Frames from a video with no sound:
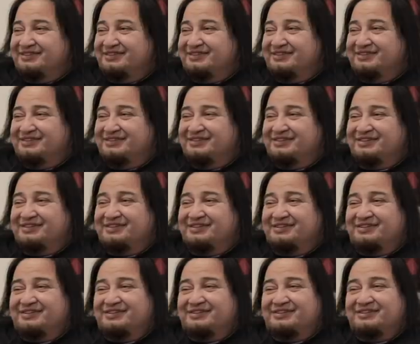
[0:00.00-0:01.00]

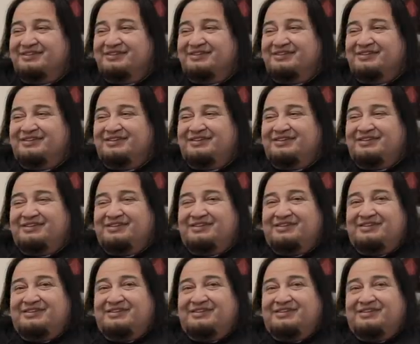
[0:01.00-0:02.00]

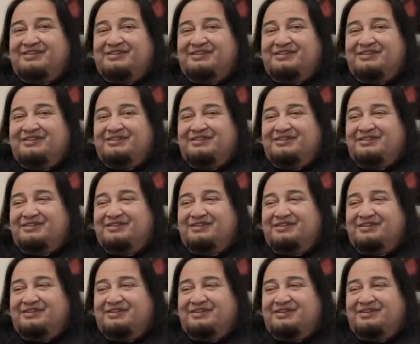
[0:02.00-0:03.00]

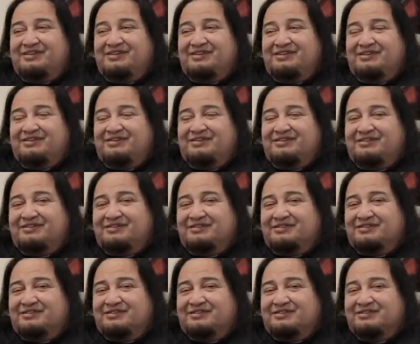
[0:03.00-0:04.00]

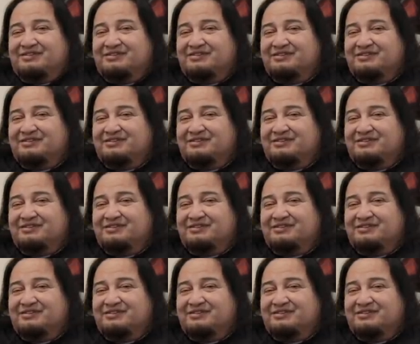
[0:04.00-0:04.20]
The person shown says nothing.